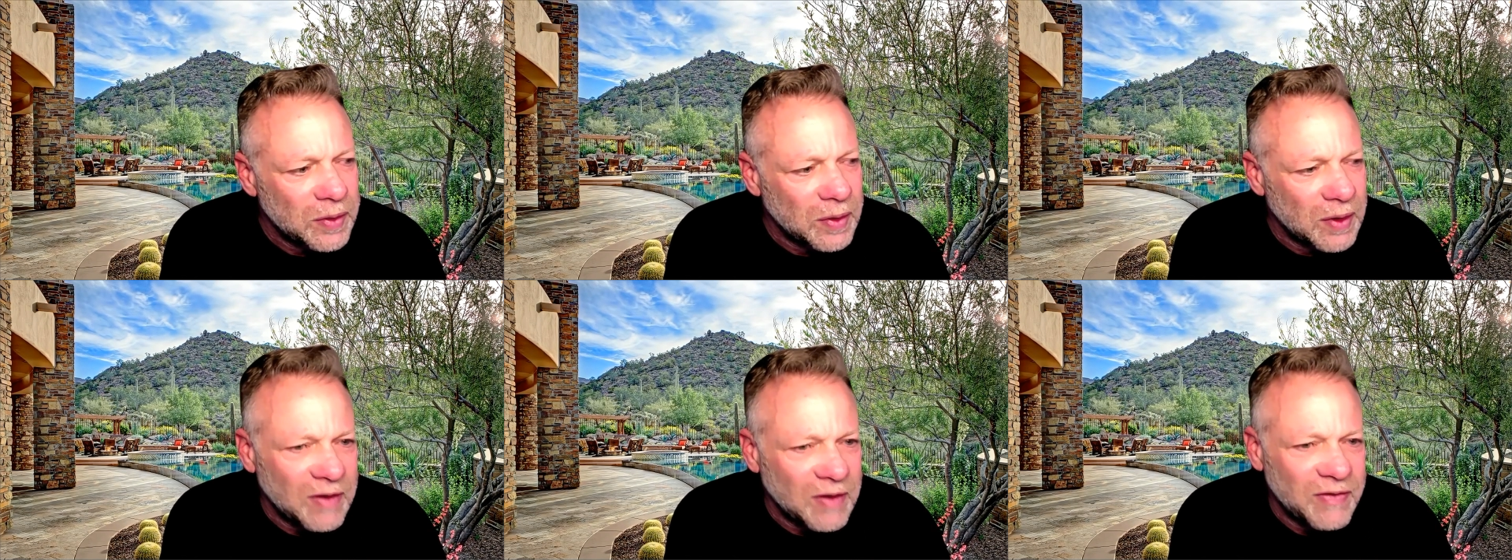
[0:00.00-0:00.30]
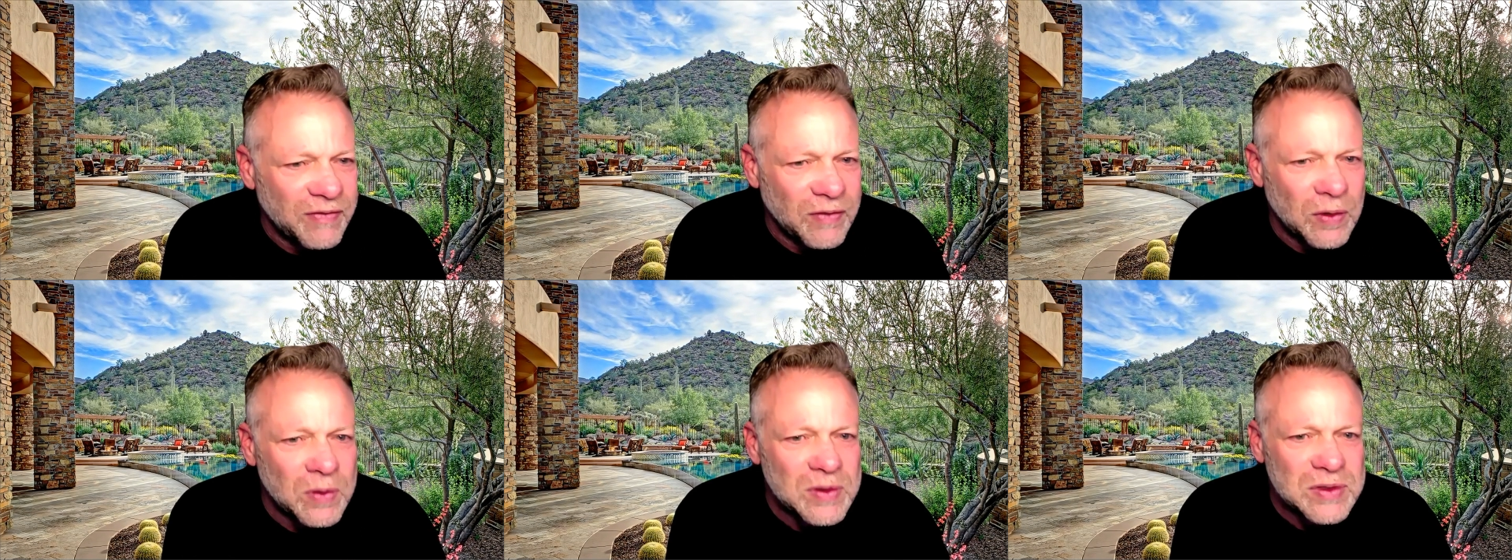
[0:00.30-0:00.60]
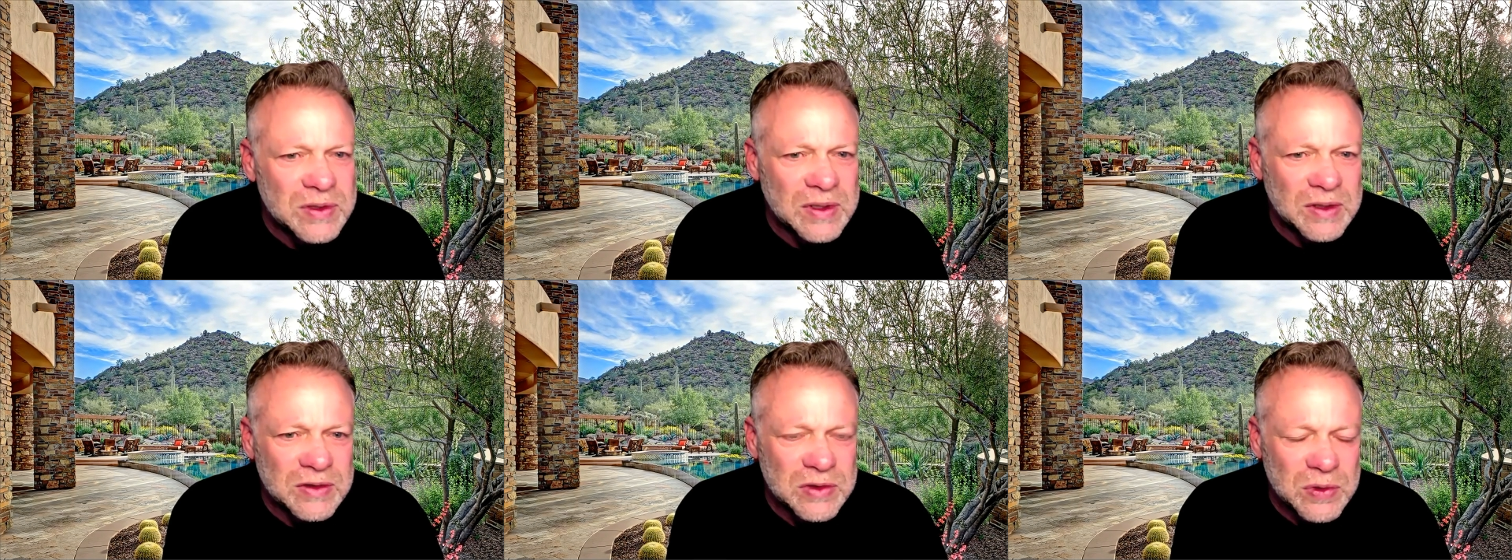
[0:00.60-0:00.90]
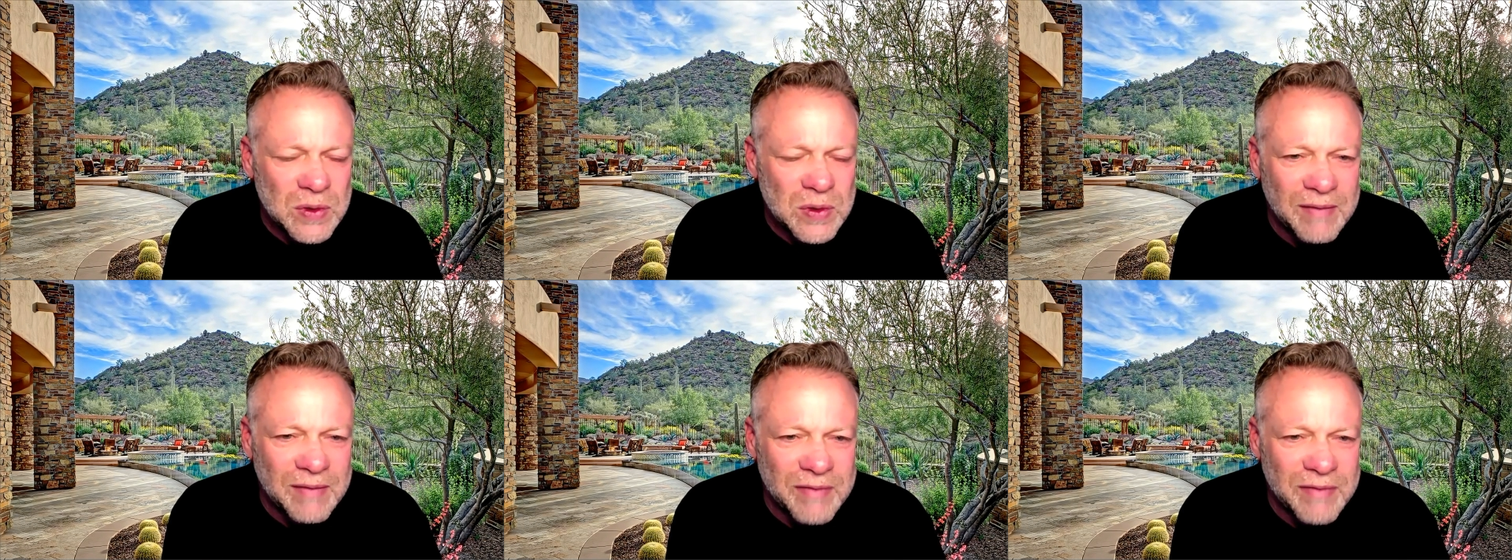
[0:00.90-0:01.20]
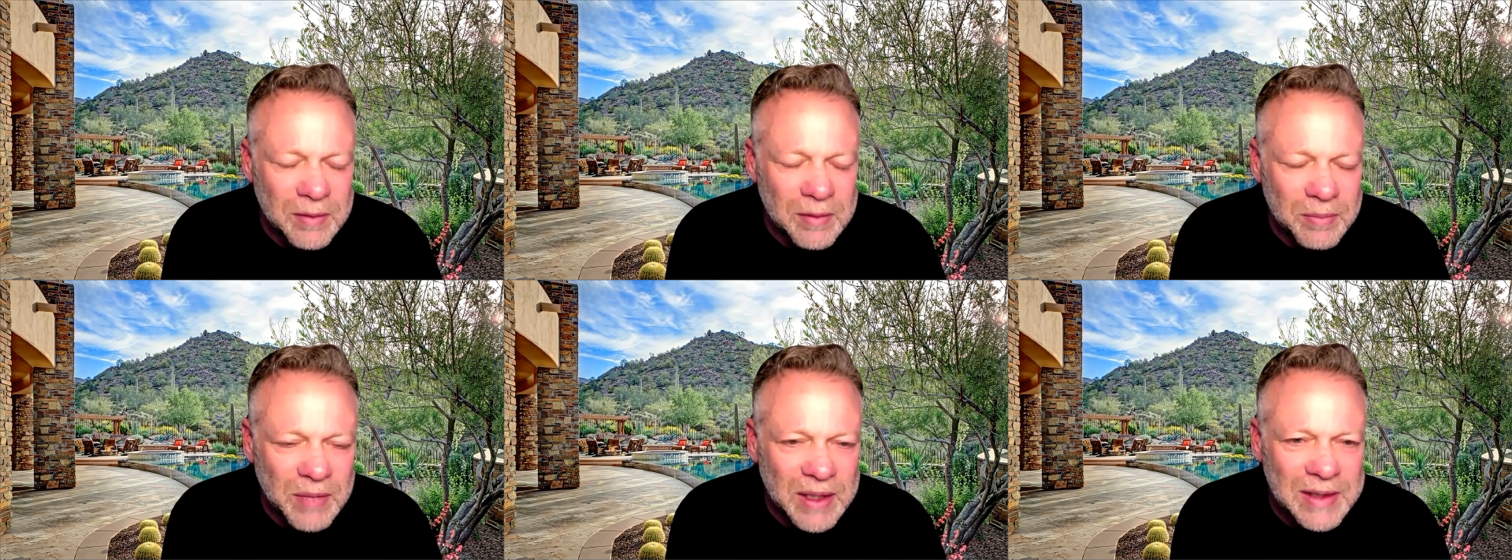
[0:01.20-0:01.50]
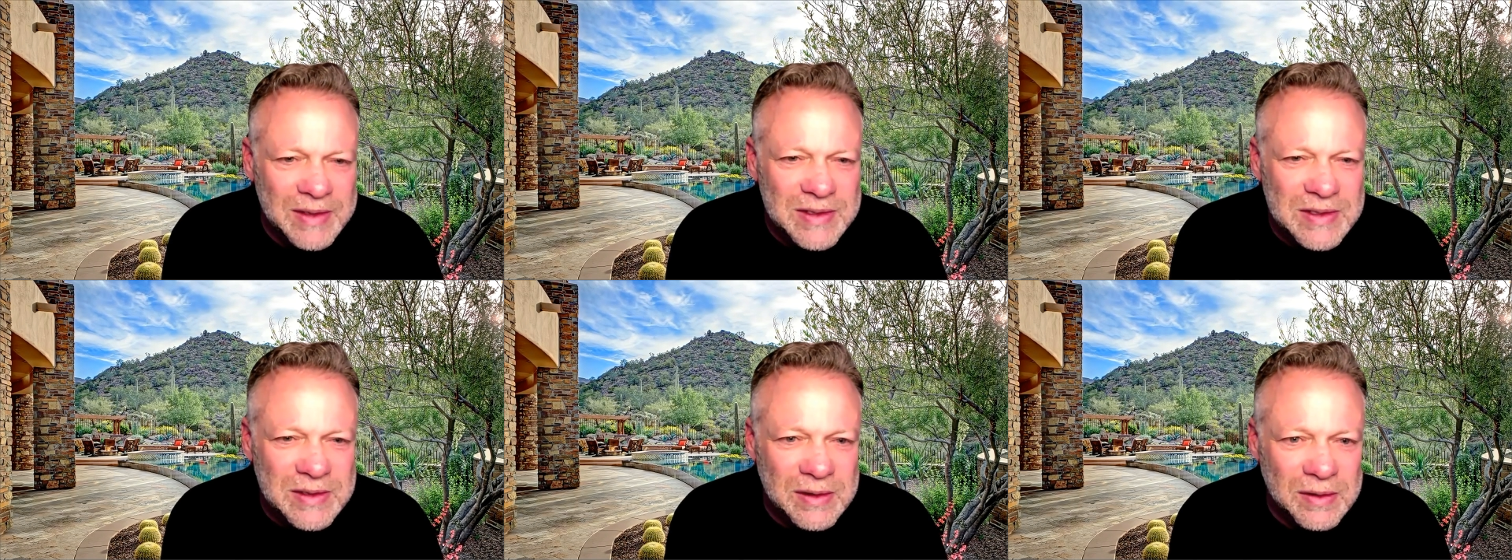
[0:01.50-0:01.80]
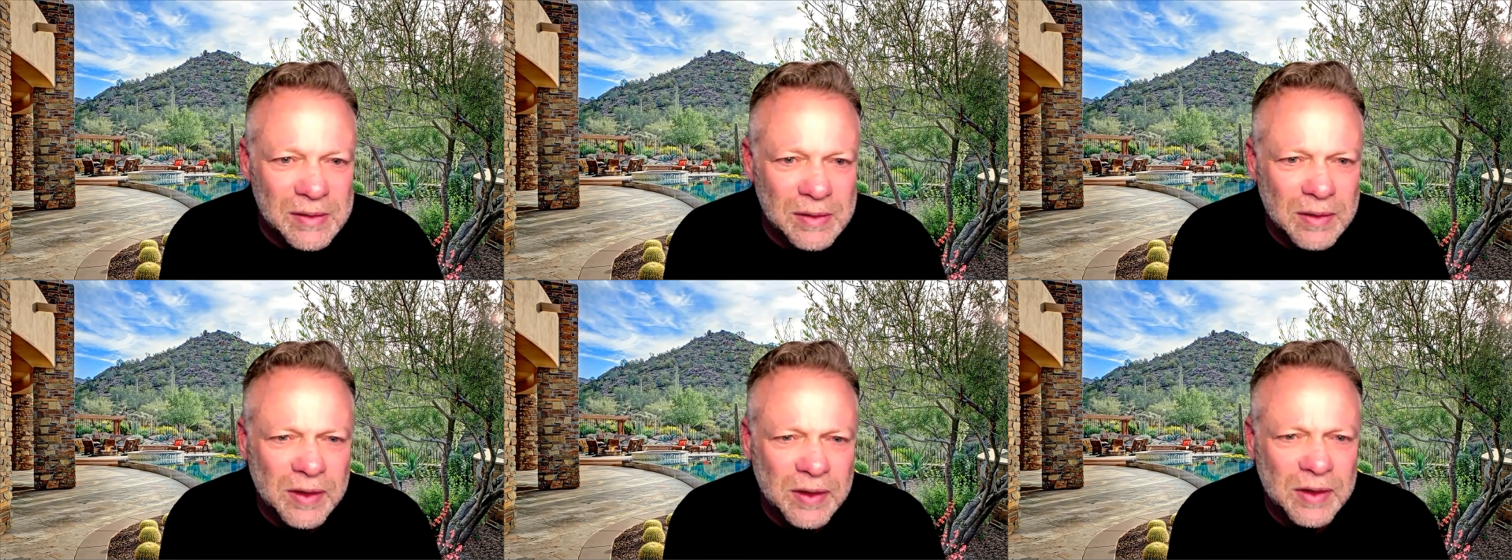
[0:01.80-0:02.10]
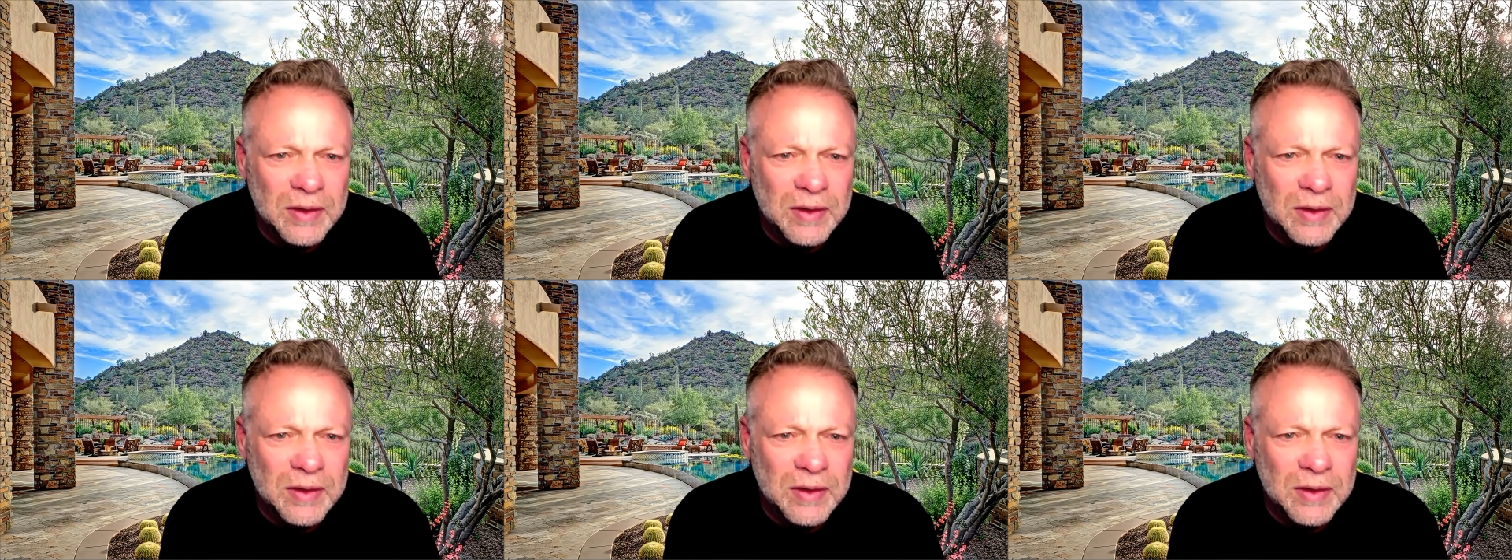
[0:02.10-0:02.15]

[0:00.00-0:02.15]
There are folks that do have that mindset.